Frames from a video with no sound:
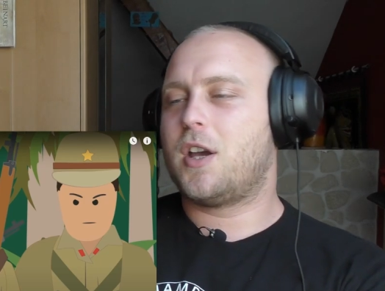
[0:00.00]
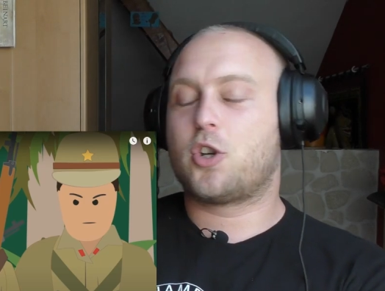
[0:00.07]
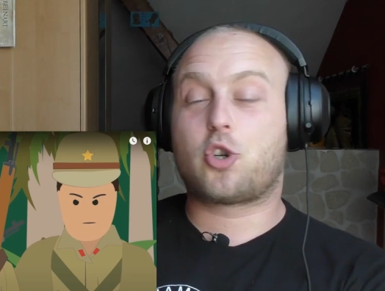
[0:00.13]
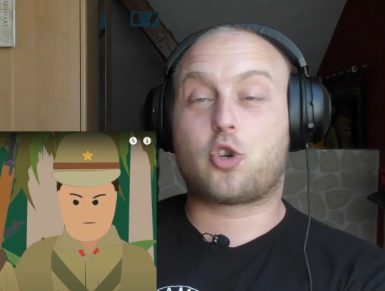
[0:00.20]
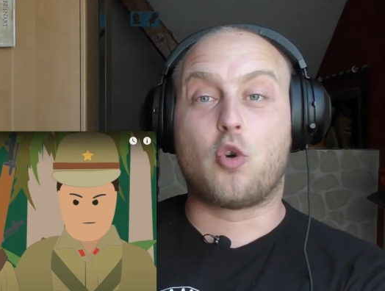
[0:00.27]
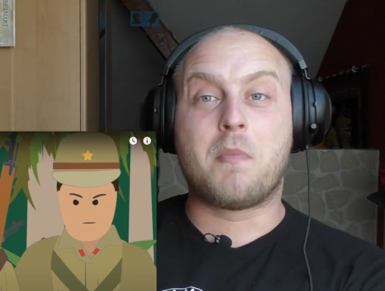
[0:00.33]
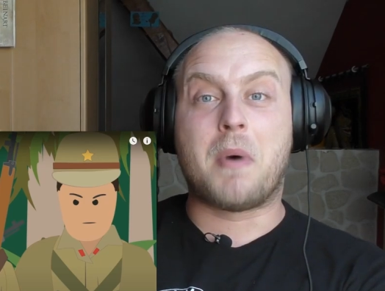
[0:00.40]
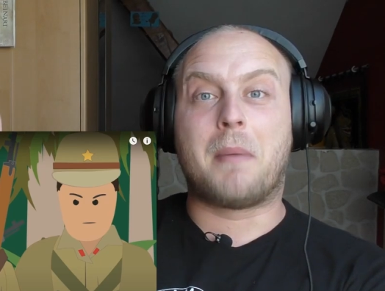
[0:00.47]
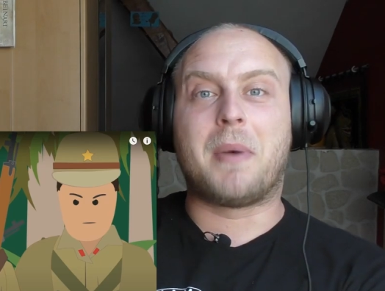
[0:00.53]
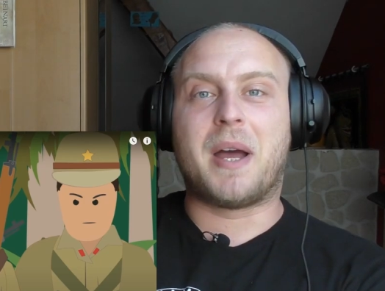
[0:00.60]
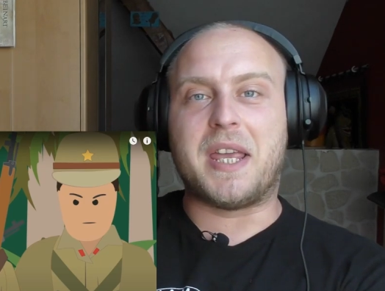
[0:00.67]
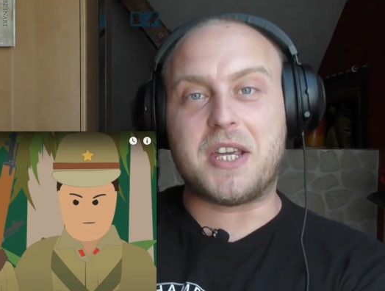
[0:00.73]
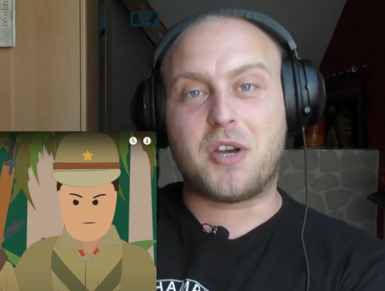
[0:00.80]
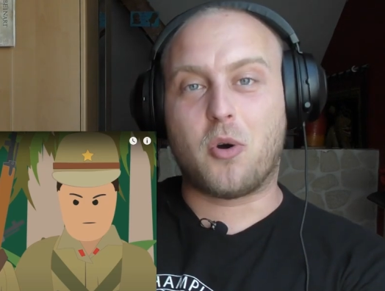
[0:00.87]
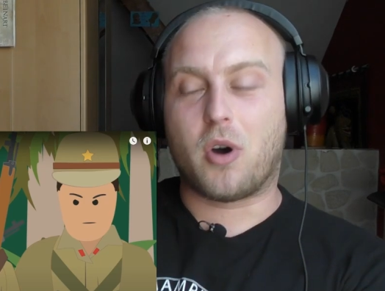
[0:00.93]
Speaker 1: Šumama
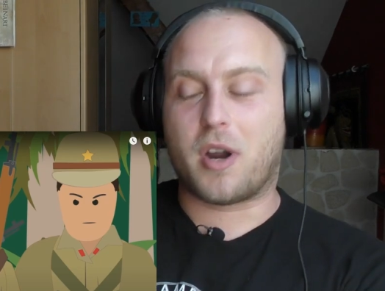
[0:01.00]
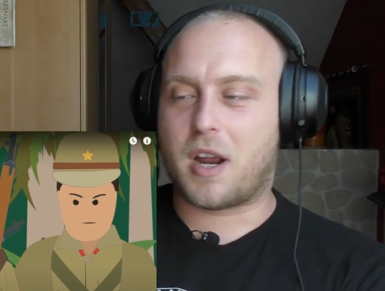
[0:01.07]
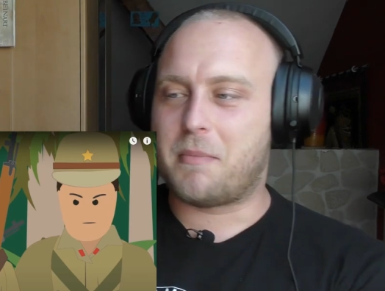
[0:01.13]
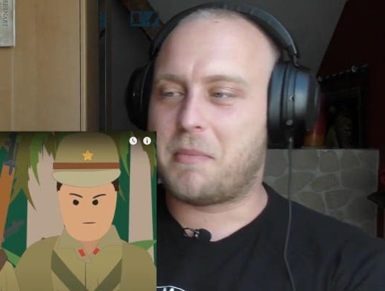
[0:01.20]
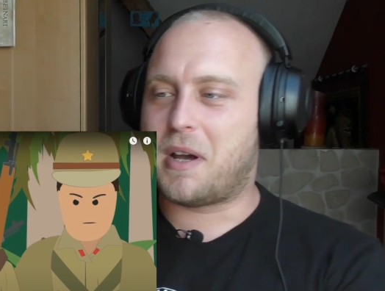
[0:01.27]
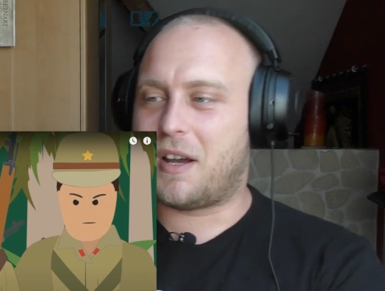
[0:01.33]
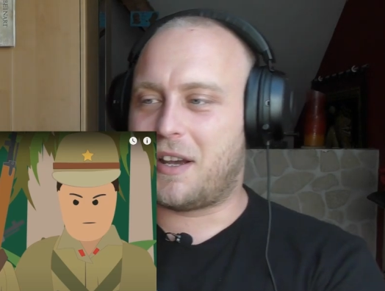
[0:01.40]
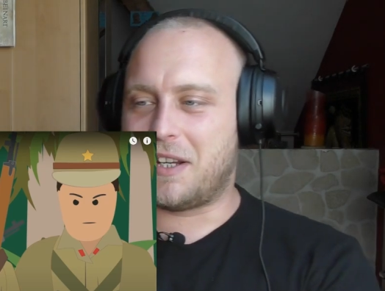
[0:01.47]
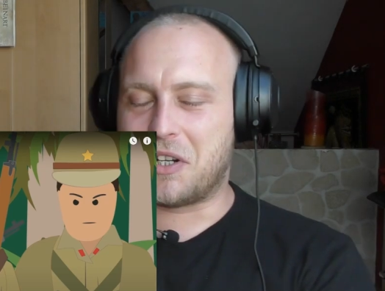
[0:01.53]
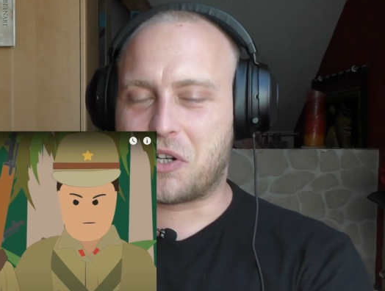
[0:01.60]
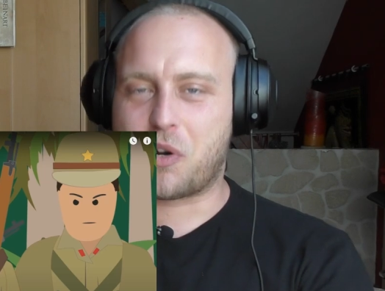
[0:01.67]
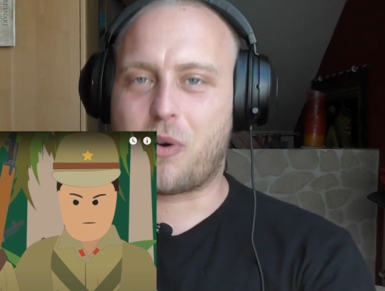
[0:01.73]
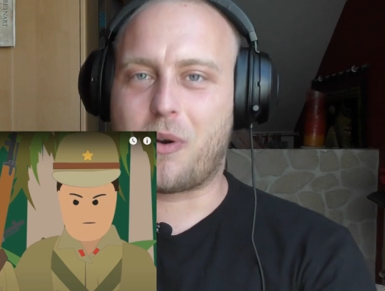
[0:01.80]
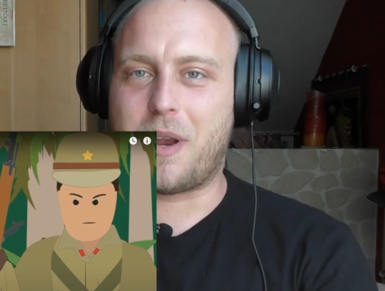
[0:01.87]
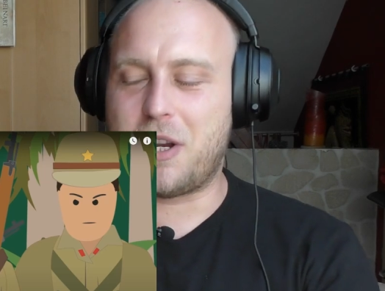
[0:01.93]
I gorama in
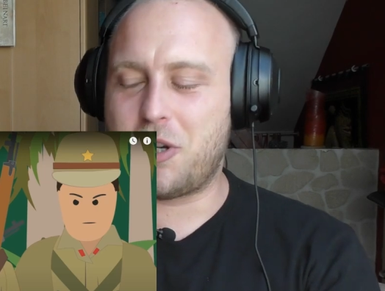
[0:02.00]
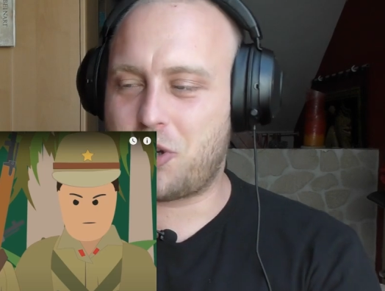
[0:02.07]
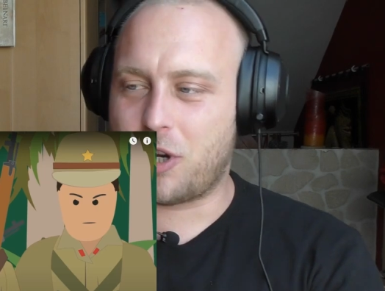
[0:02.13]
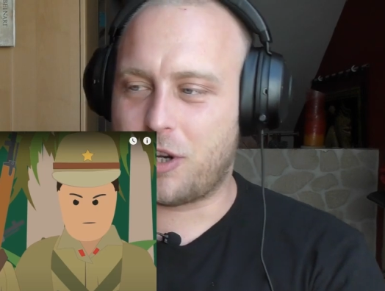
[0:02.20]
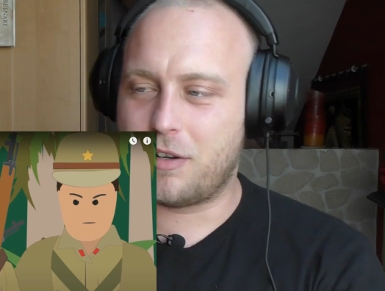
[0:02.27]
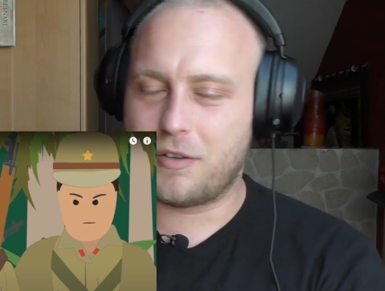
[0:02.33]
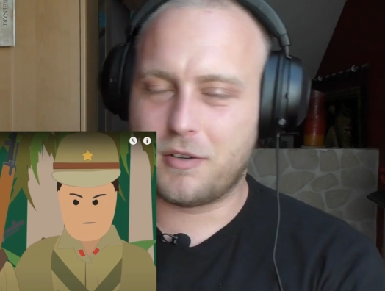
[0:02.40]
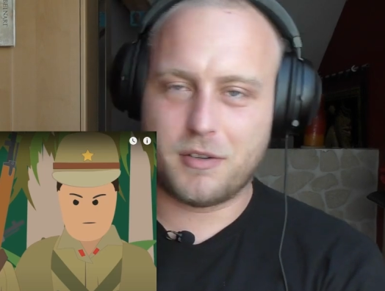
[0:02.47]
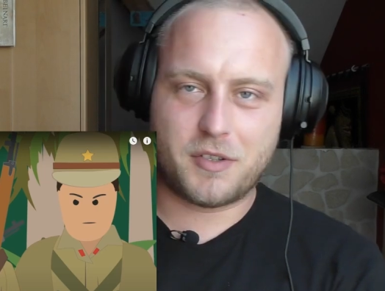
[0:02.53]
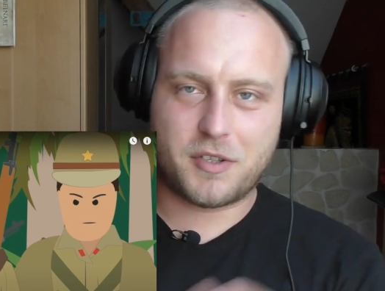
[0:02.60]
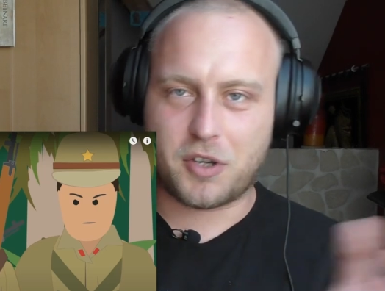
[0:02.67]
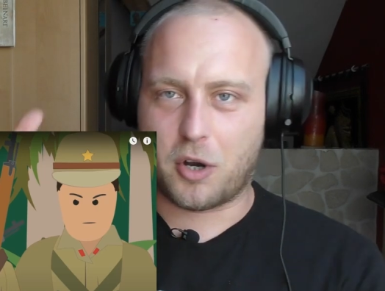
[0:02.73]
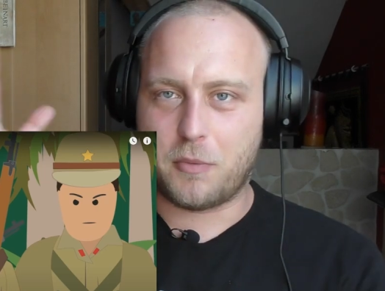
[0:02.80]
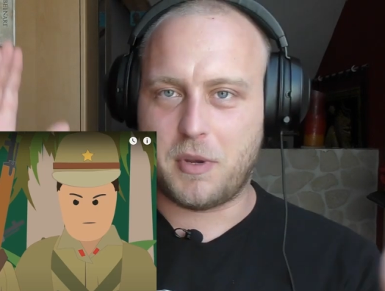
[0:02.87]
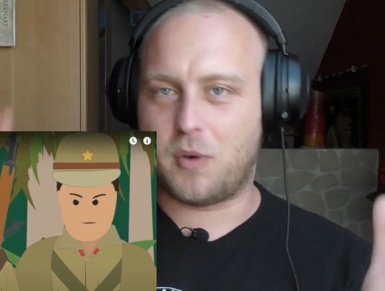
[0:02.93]
Croatian,
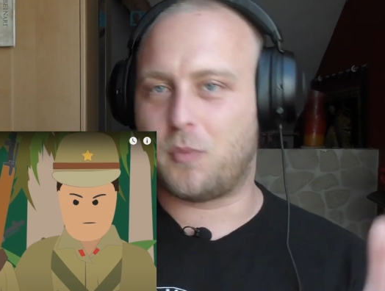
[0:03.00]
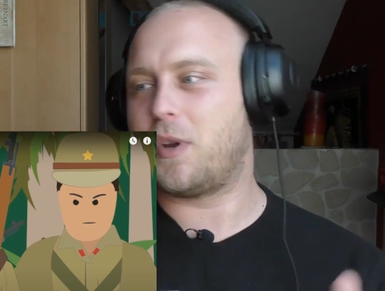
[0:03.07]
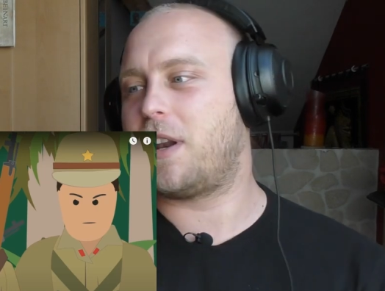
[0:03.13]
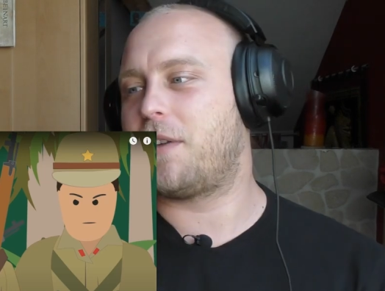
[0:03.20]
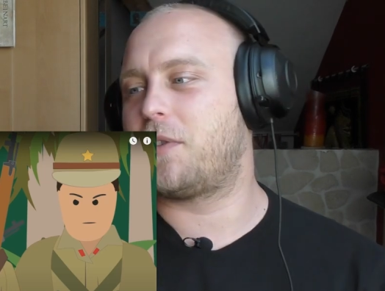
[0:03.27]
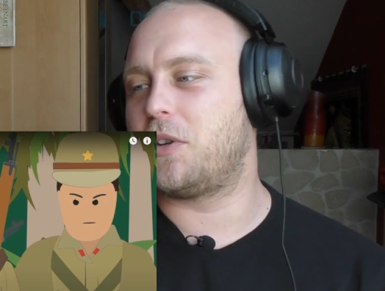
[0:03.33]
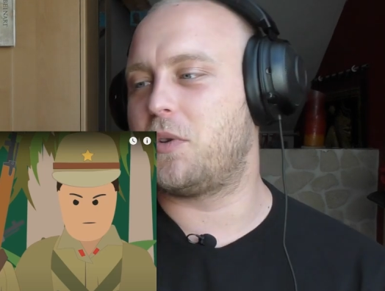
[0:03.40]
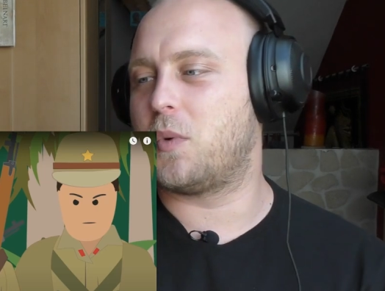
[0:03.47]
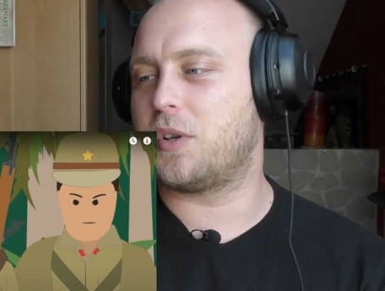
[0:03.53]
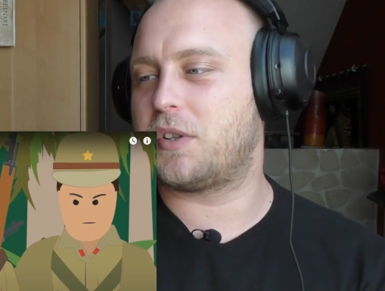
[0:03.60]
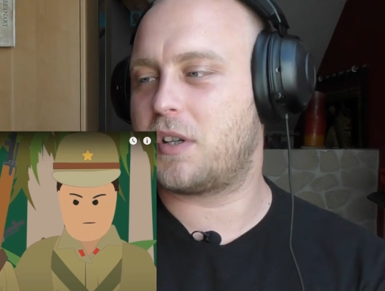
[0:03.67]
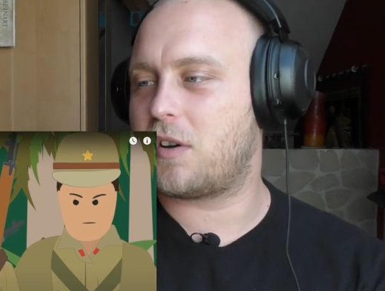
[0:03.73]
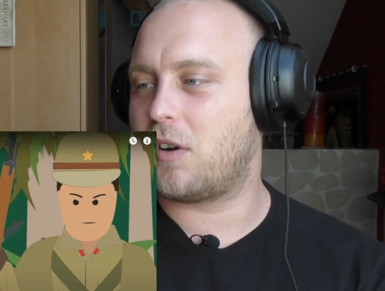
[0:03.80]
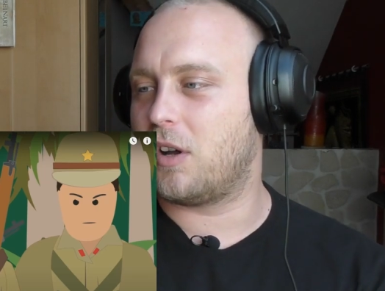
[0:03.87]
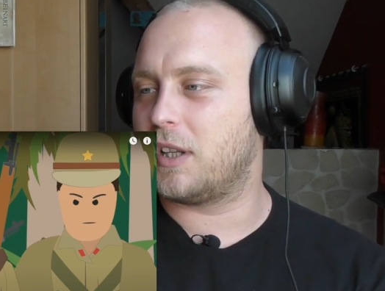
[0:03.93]
Serbian, whatever you want
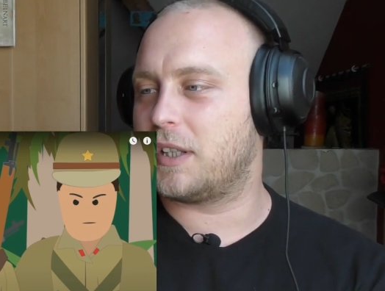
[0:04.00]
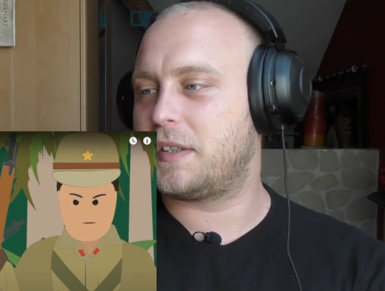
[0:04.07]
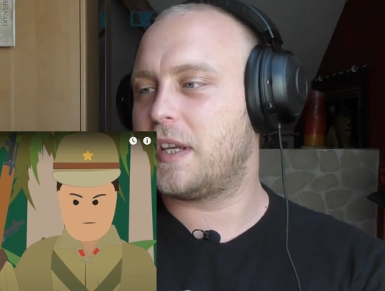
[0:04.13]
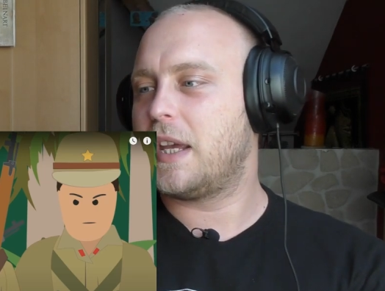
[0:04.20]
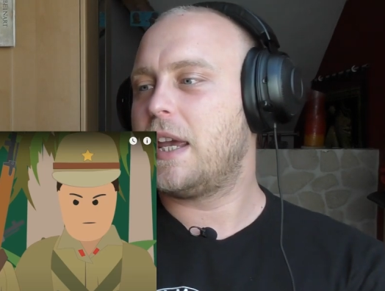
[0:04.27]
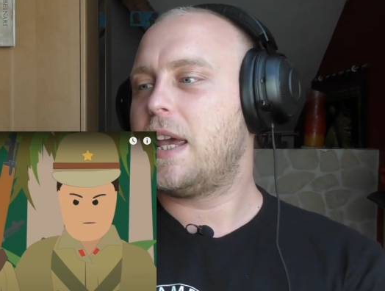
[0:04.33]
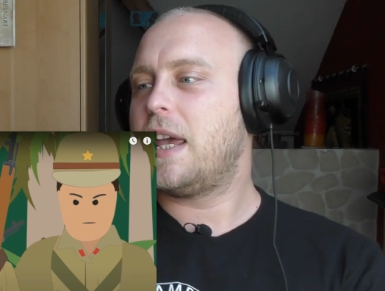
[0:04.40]
to call it.